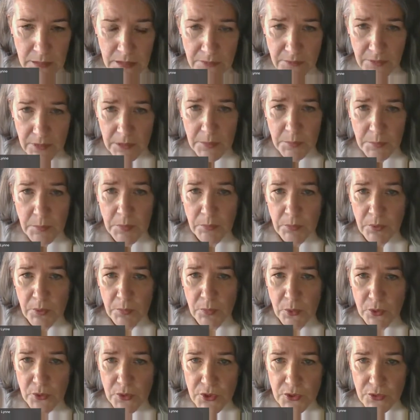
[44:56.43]
developing
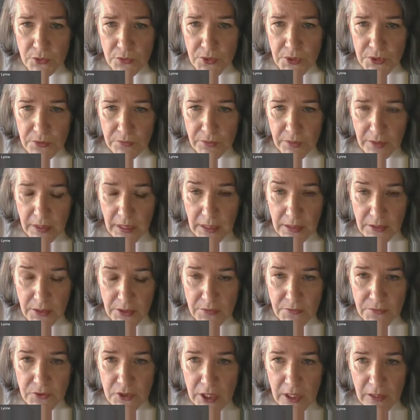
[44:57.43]
proposals for
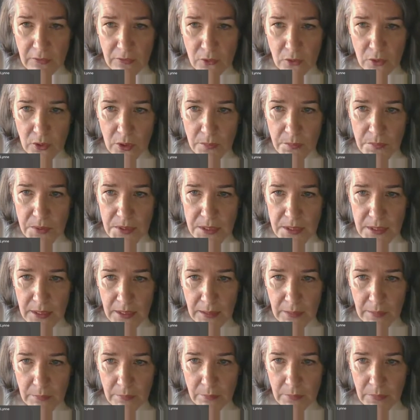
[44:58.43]
active travel hubs
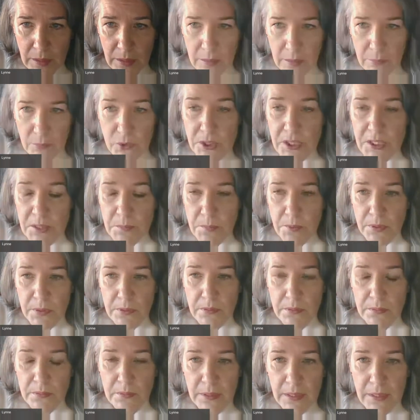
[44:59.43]
at
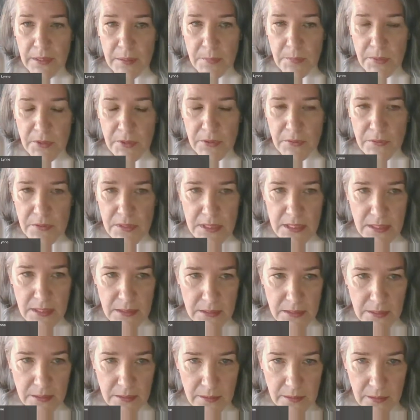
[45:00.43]
Moodysburn, at the Pivot
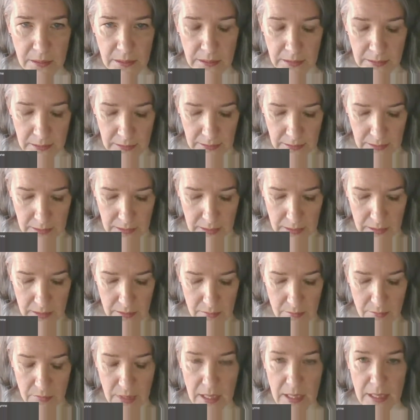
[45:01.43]
Centre,
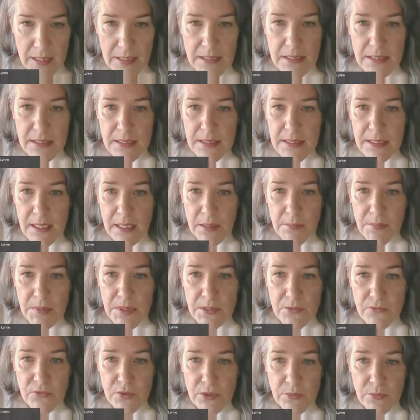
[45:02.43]
and
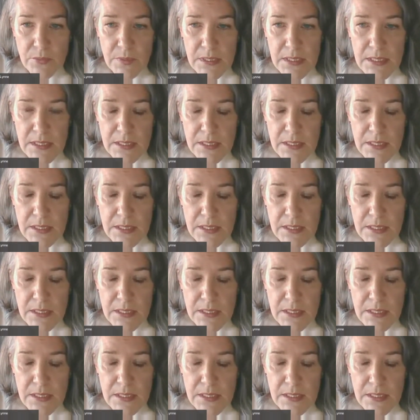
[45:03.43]
Steps Railway